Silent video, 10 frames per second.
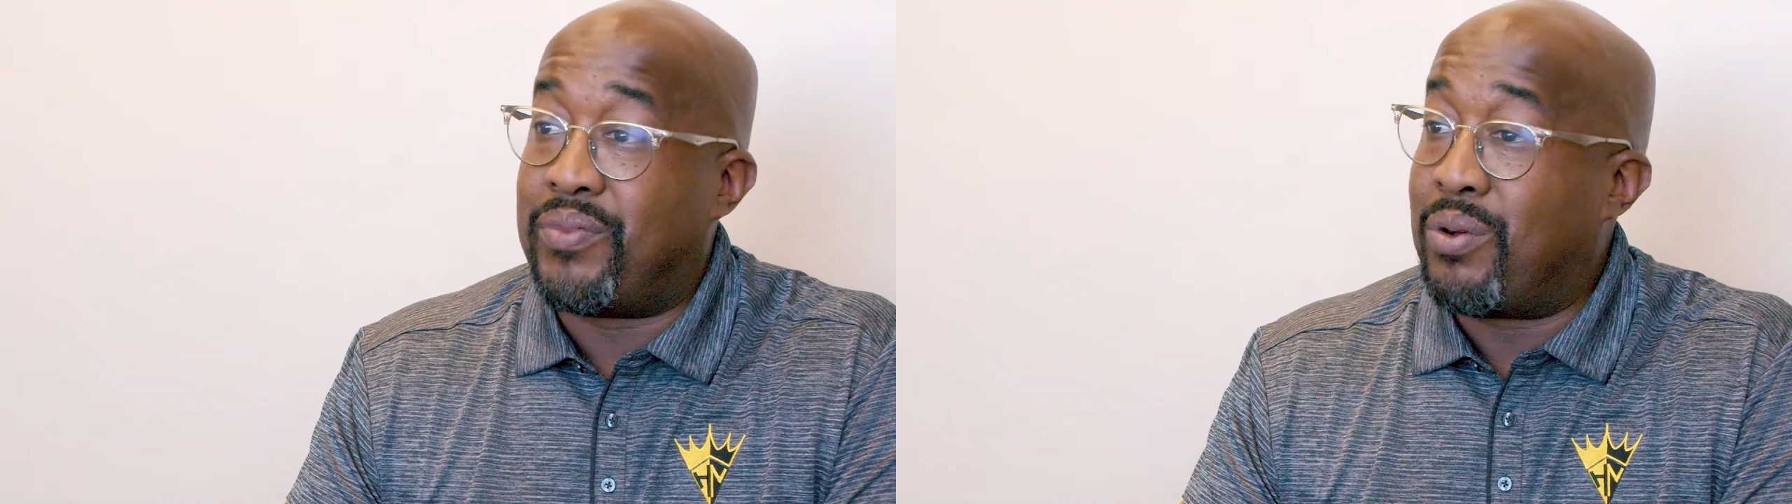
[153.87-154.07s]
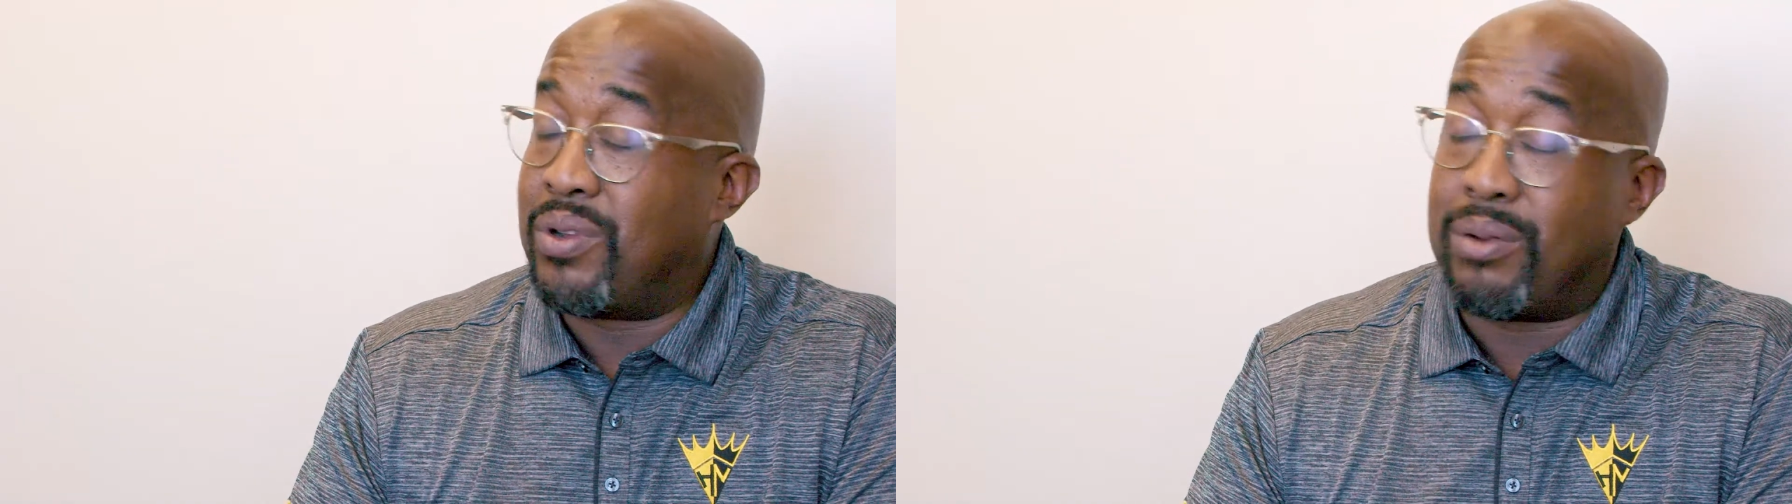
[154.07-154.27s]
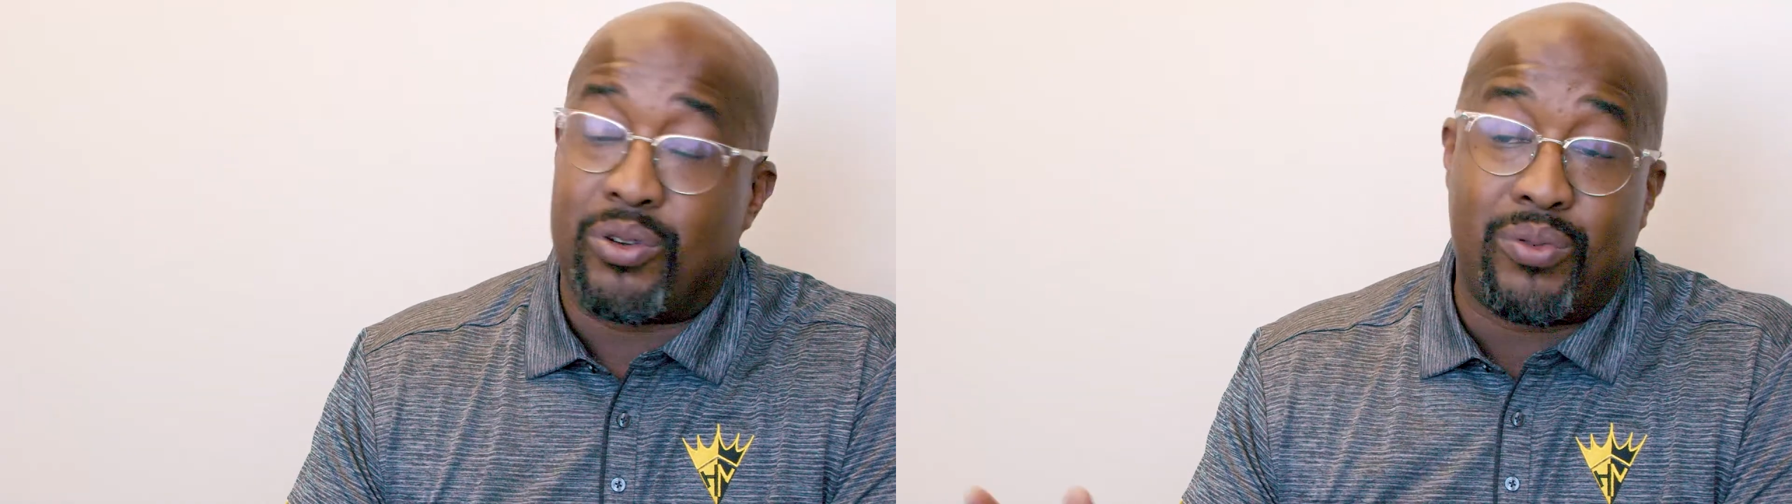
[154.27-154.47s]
phone number,